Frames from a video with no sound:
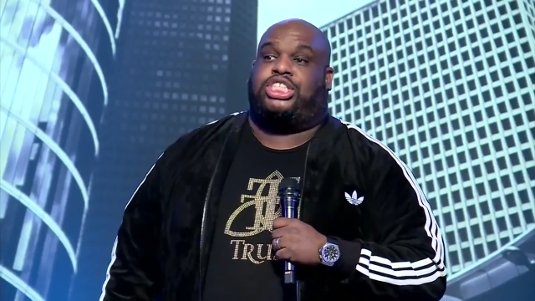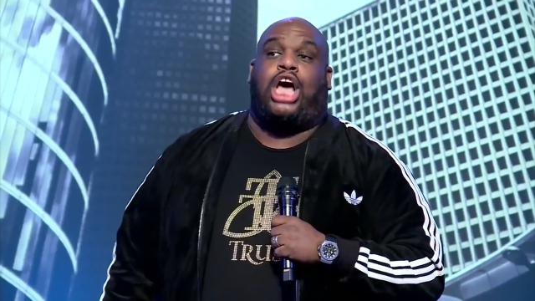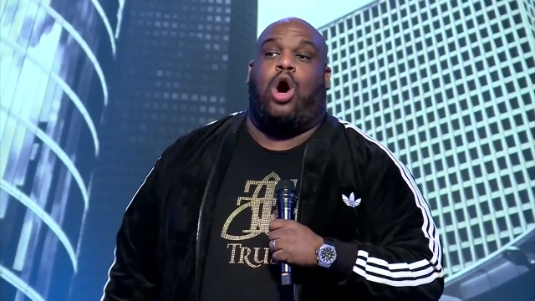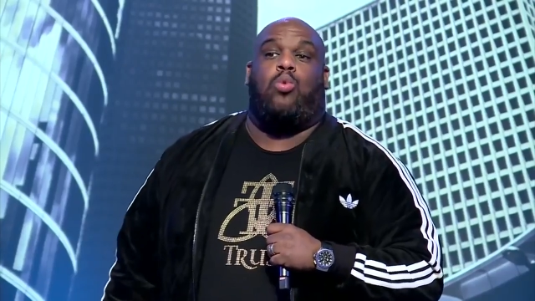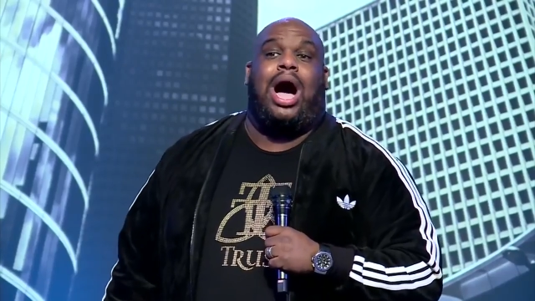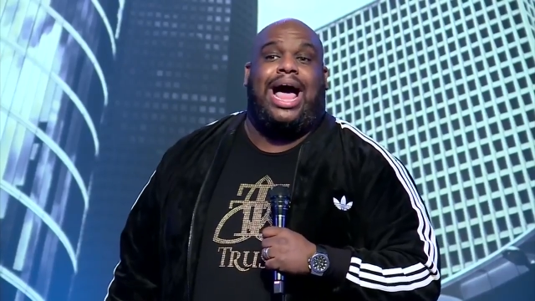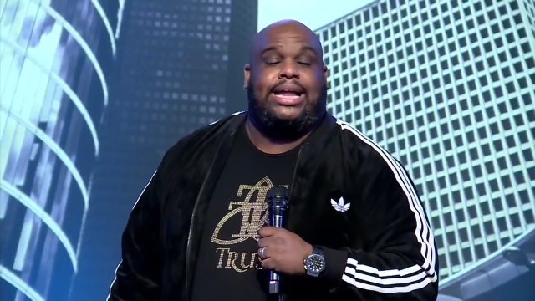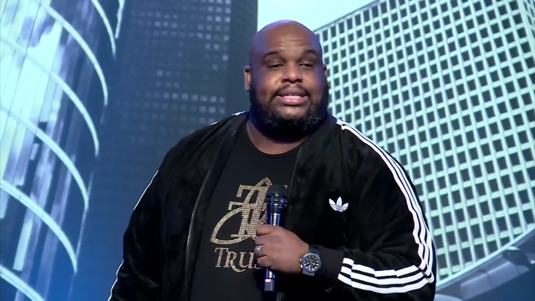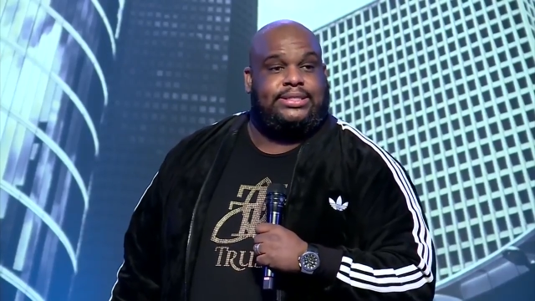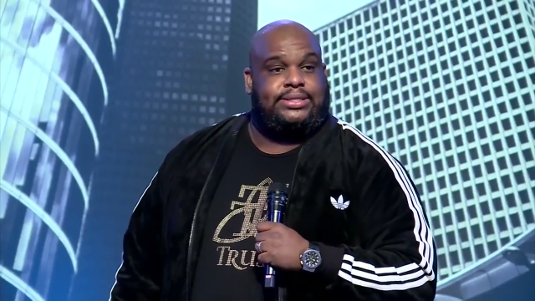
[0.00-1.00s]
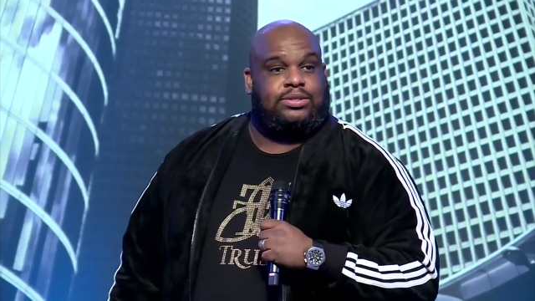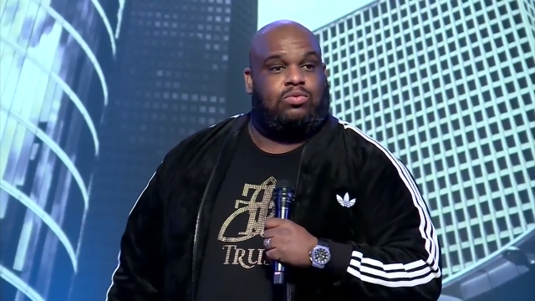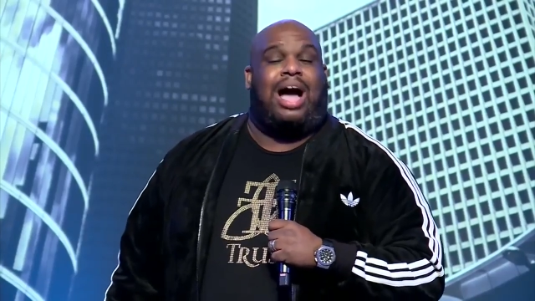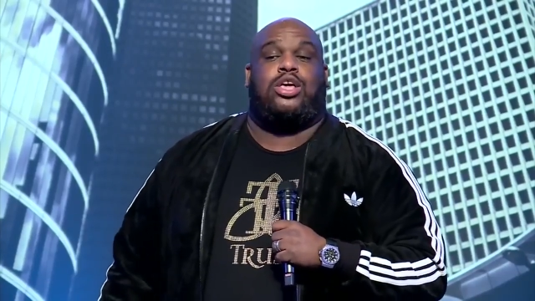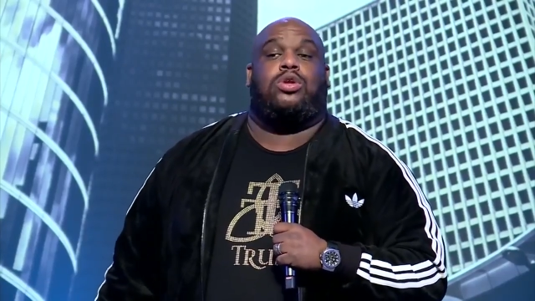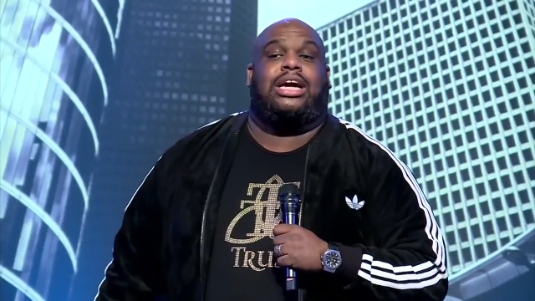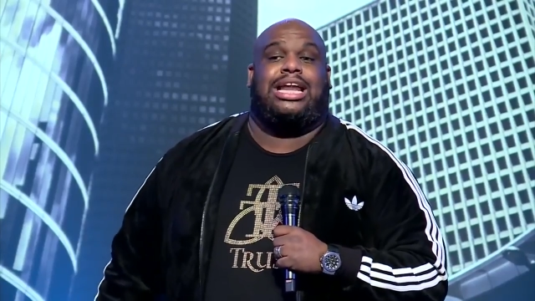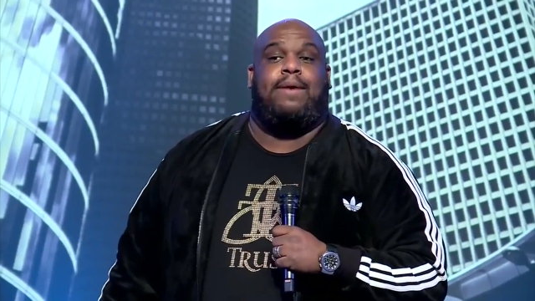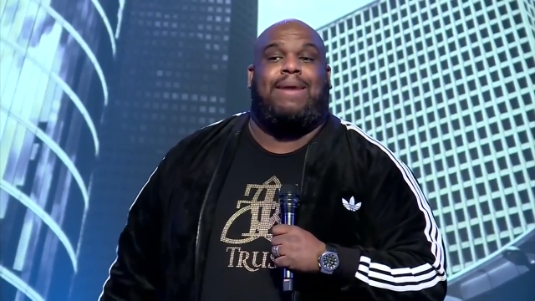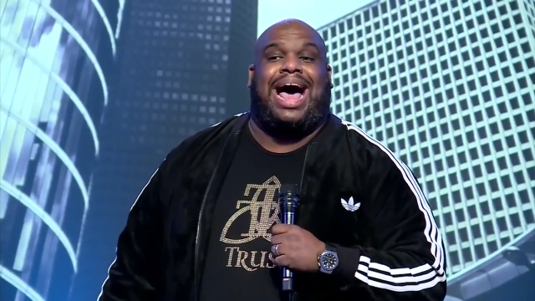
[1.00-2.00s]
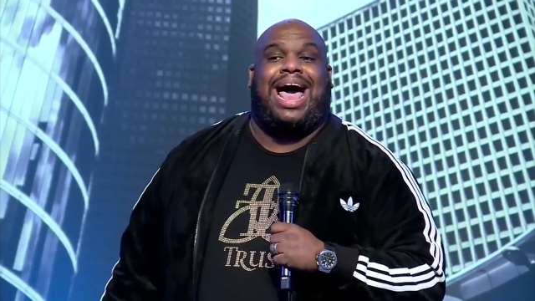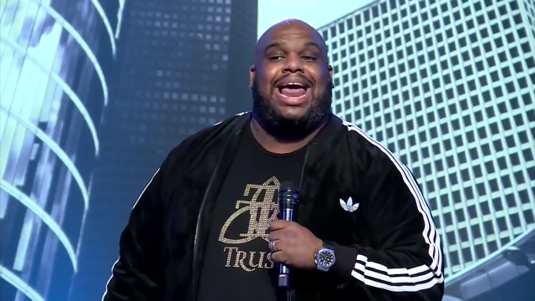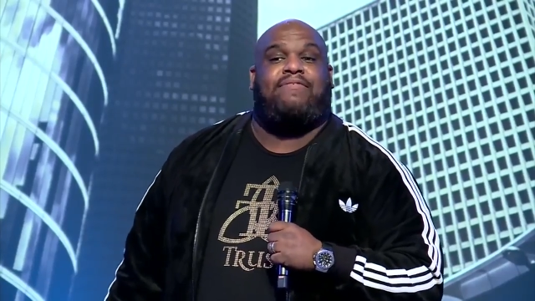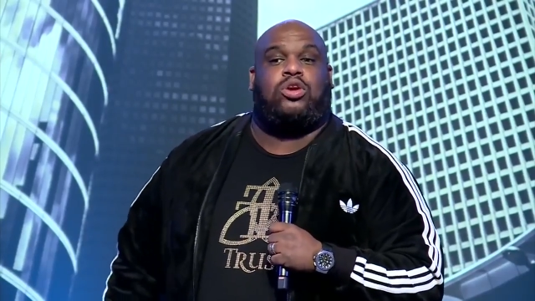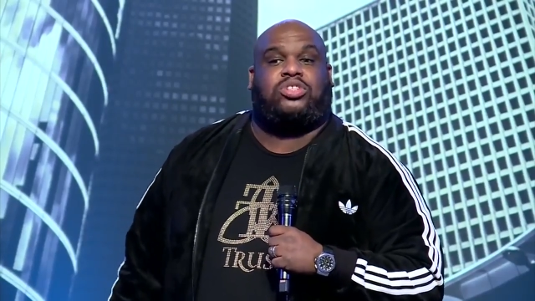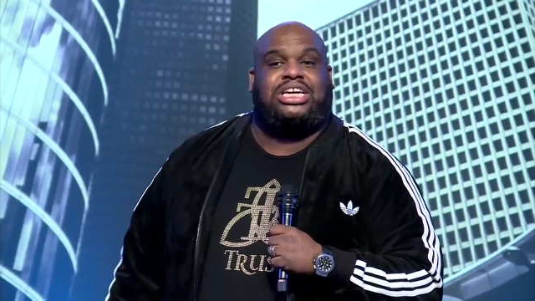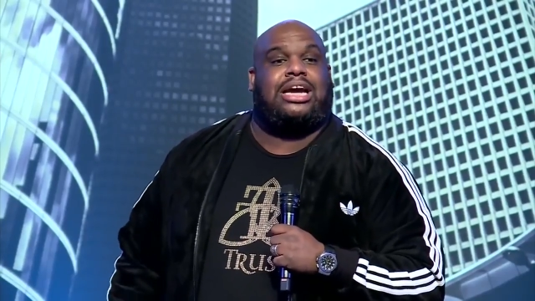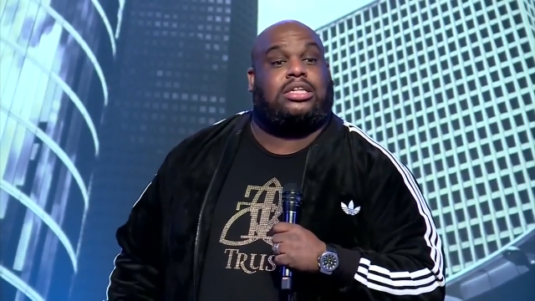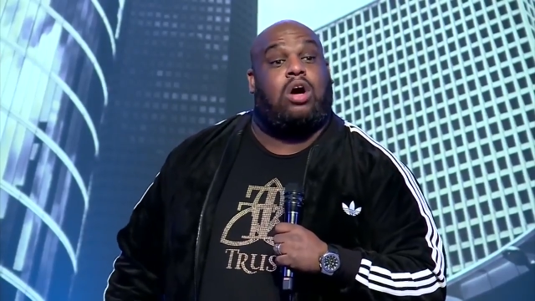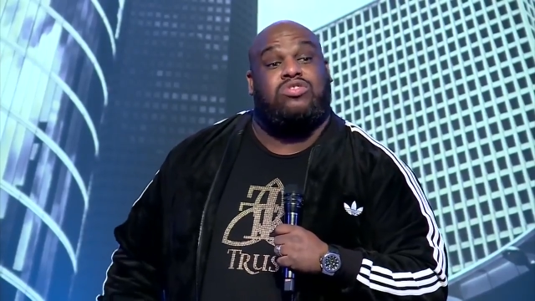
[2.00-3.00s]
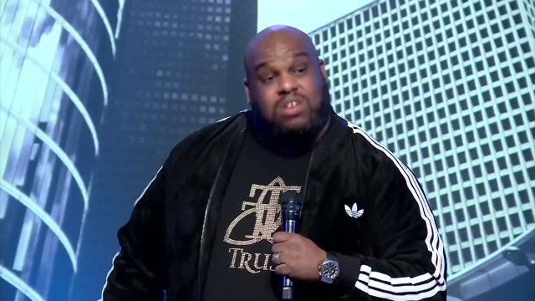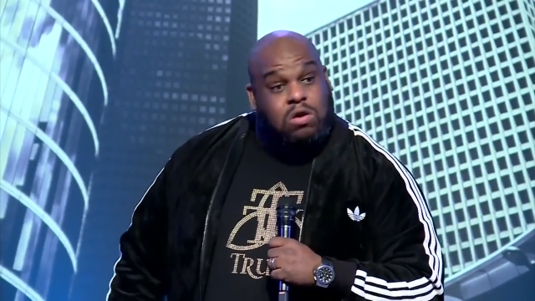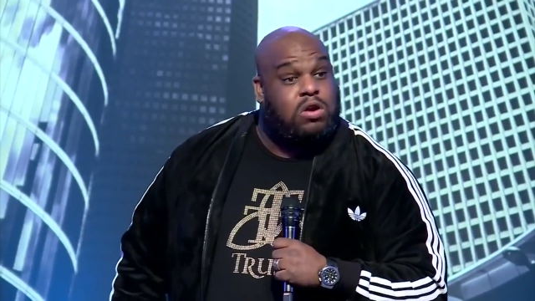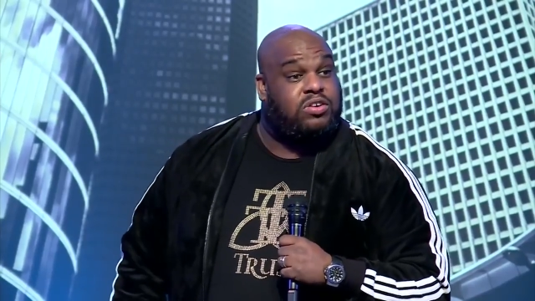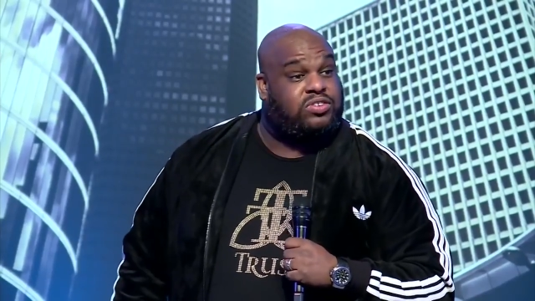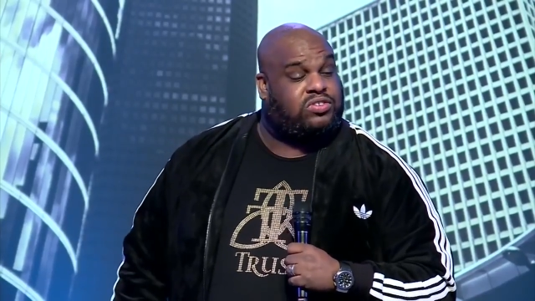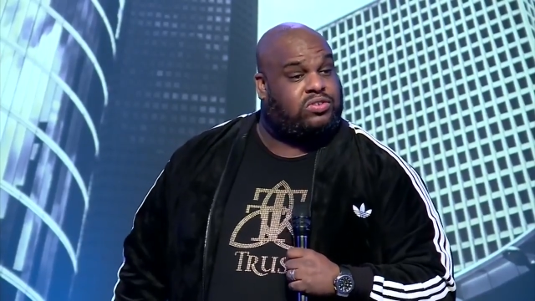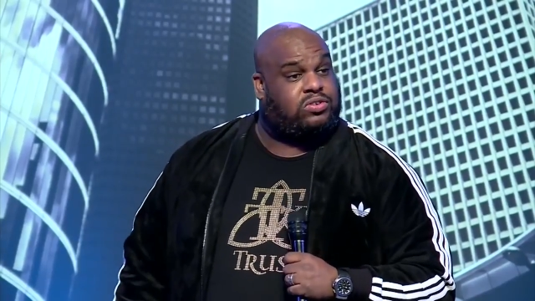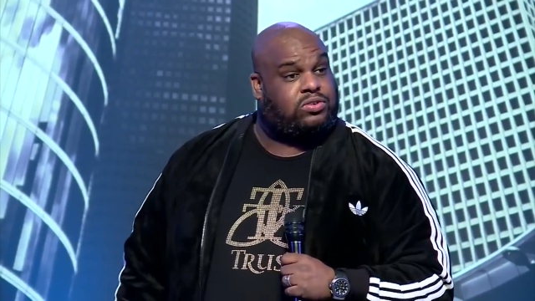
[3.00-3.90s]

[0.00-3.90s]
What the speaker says: So what? Why you looking at mine? Have you checked on yours?